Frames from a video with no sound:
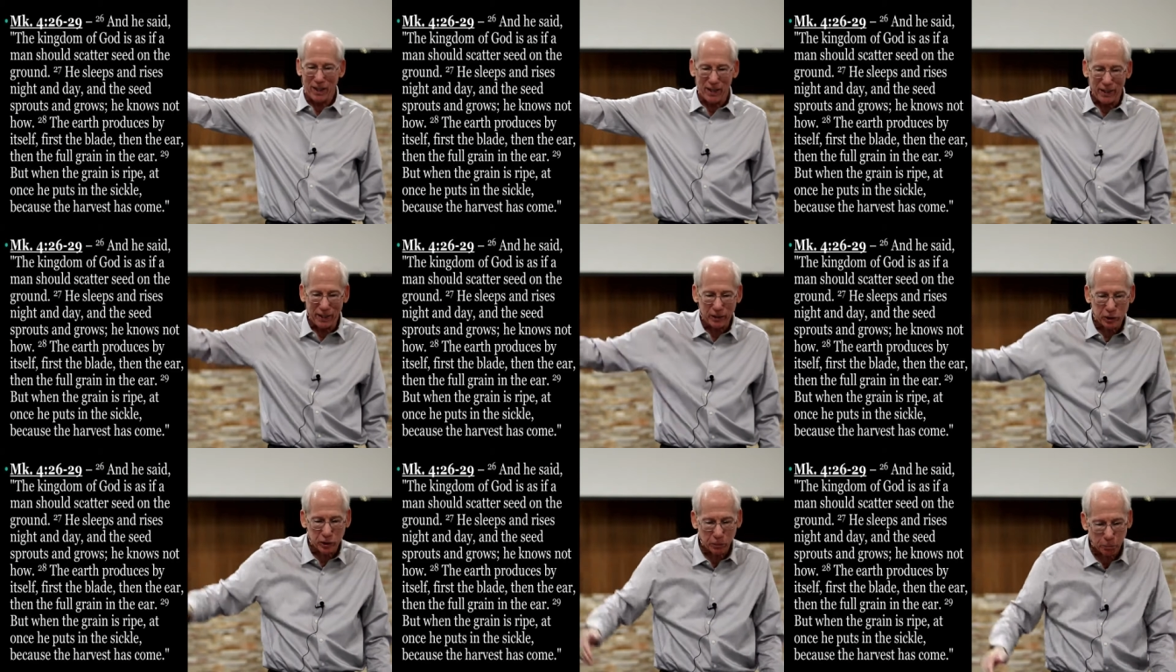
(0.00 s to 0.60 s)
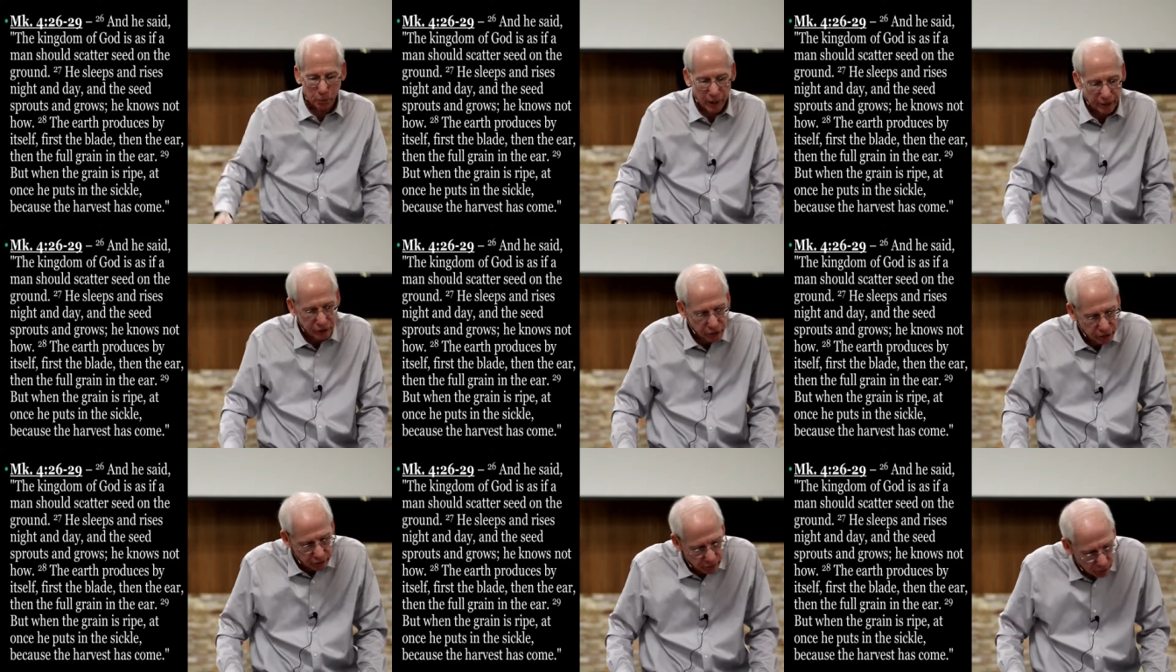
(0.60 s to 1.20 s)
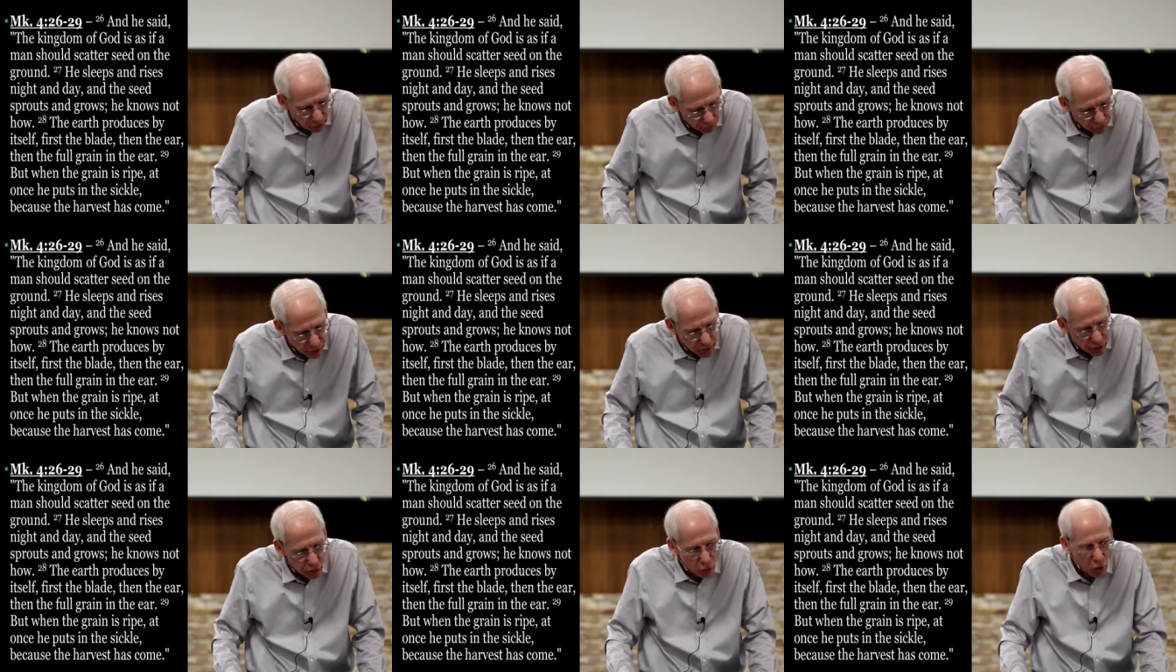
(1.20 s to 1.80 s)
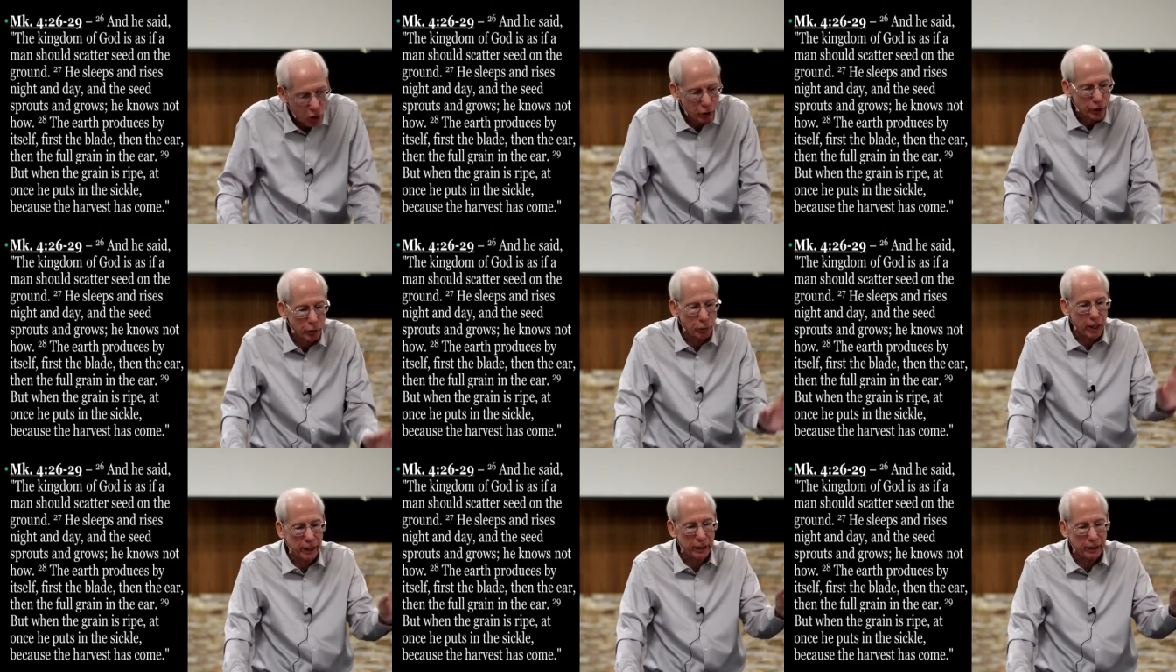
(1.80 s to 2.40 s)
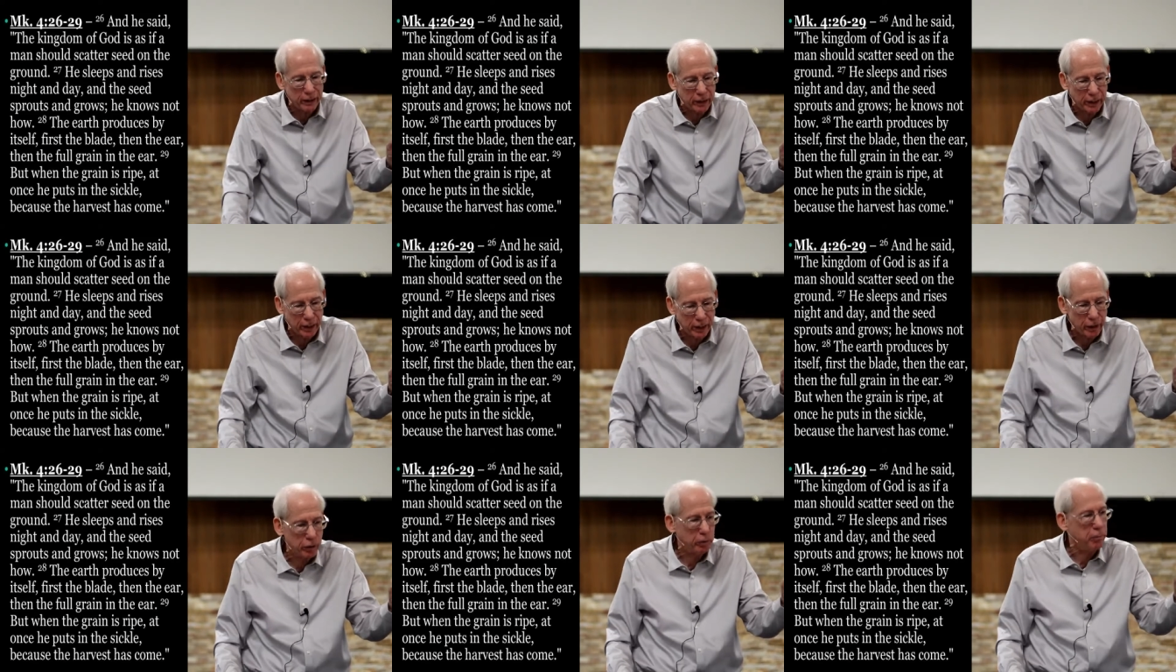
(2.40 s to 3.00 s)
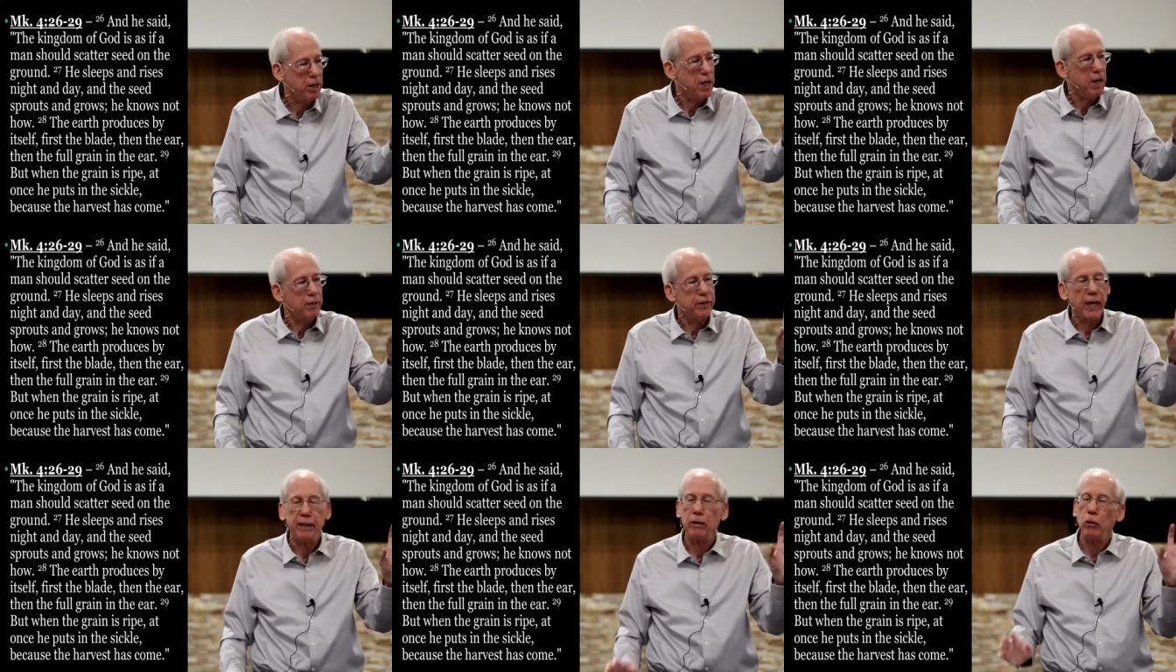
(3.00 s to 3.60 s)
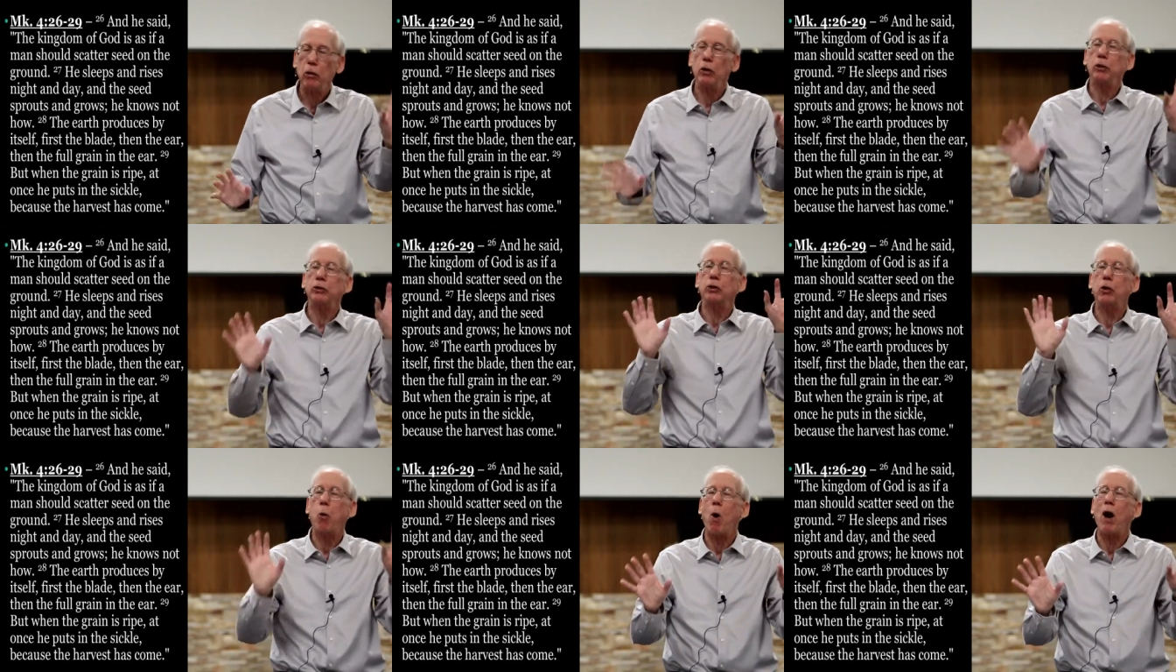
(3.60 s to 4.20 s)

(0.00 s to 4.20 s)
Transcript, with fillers: an expression of the inaugurated kingdom that looks